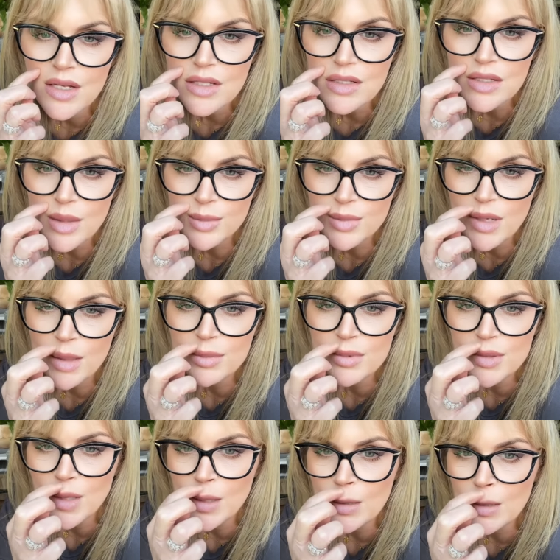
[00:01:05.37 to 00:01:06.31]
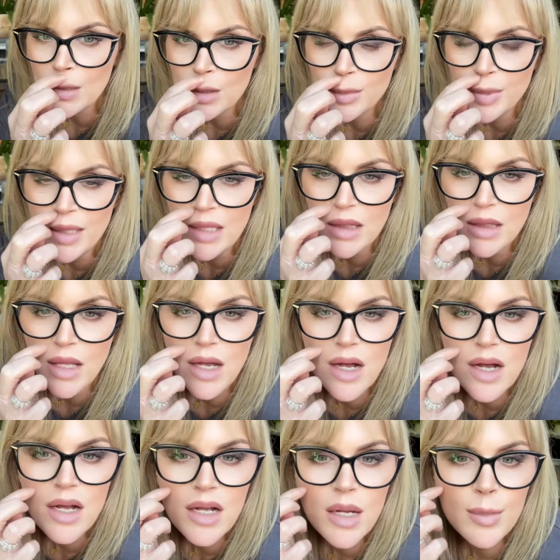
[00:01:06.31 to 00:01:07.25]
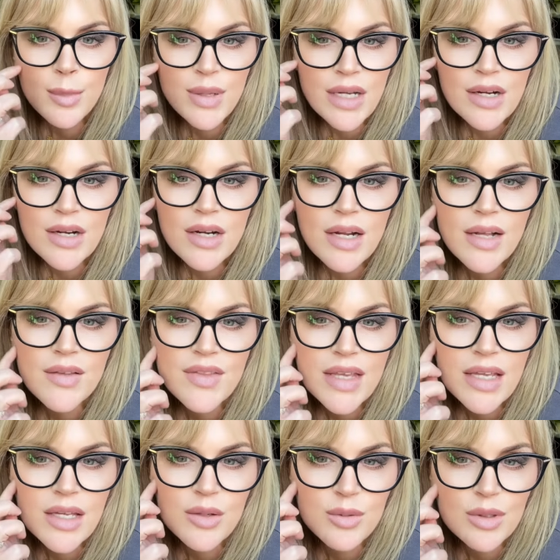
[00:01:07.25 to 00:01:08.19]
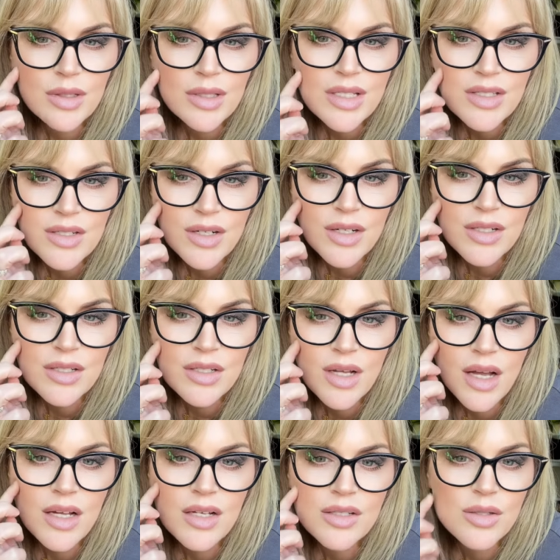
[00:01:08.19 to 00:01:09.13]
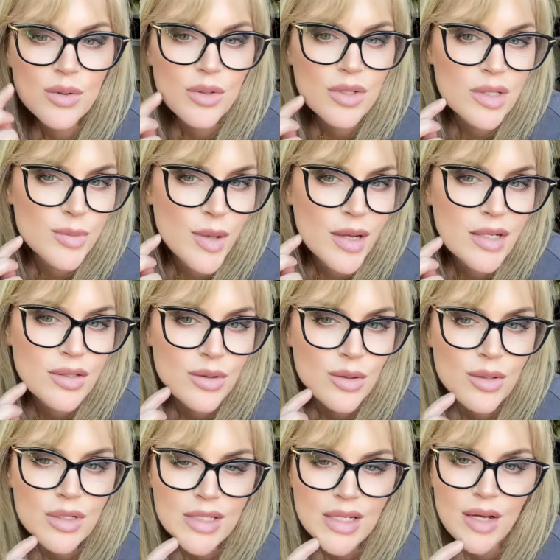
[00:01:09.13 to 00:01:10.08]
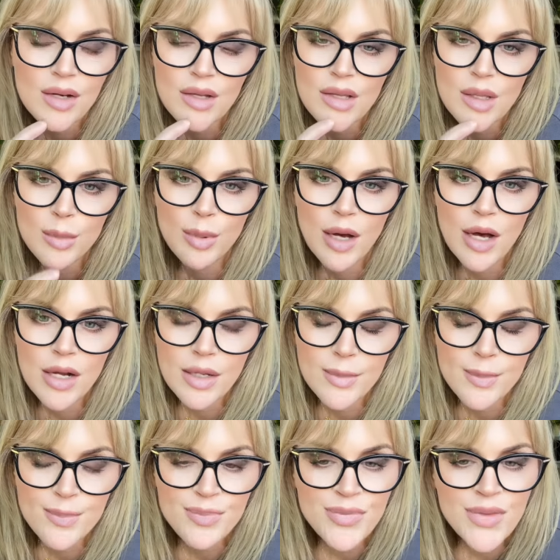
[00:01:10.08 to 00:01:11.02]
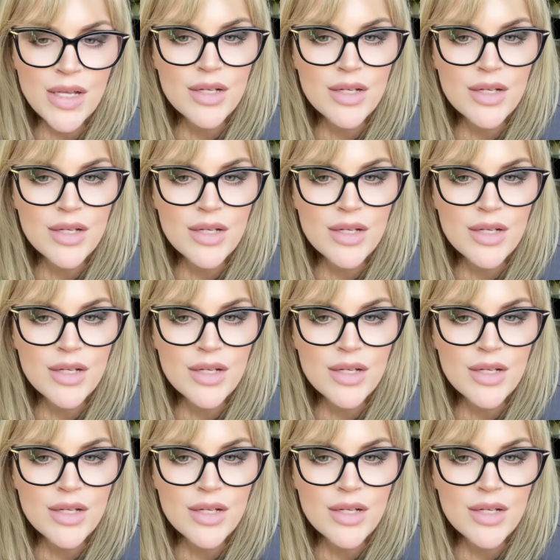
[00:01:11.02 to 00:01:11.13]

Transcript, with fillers: Sometimes they're a little bit long up here and they can really start to cause sore spots or down on the bottom.